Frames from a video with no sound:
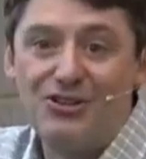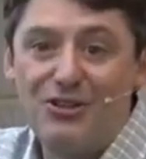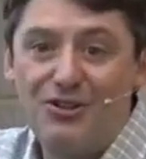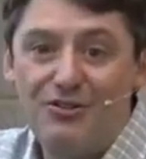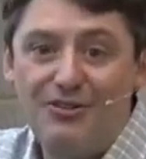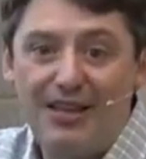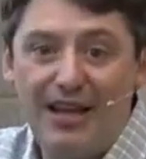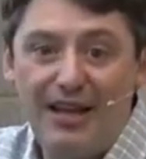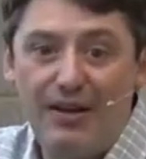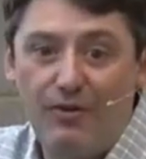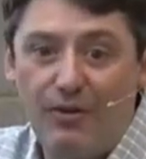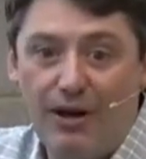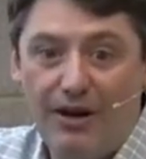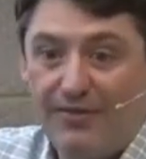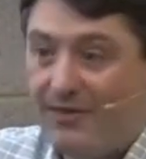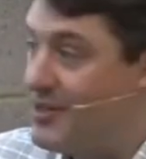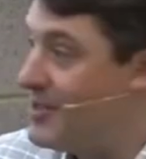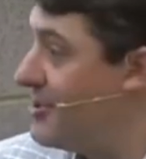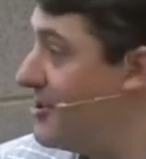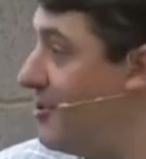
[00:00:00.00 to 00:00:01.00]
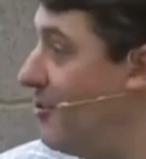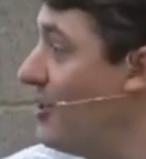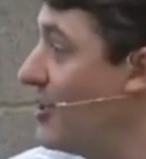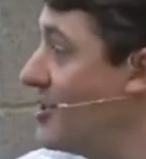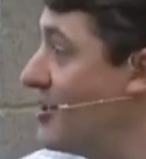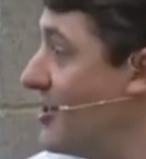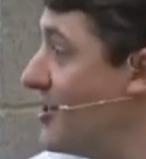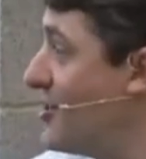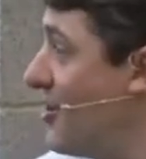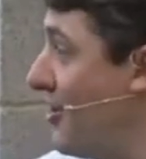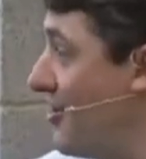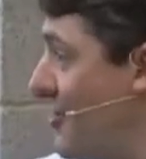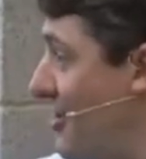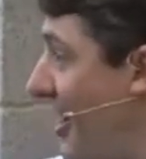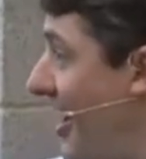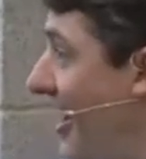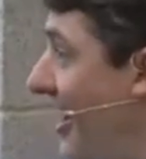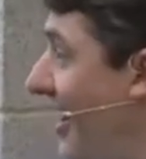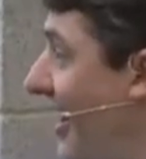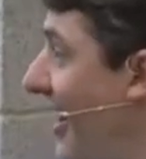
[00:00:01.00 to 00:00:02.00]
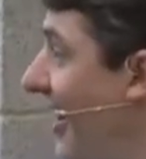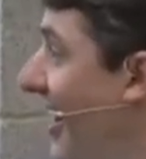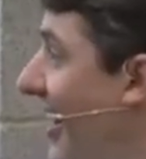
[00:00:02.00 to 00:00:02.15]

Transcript: and you think, what's the church like?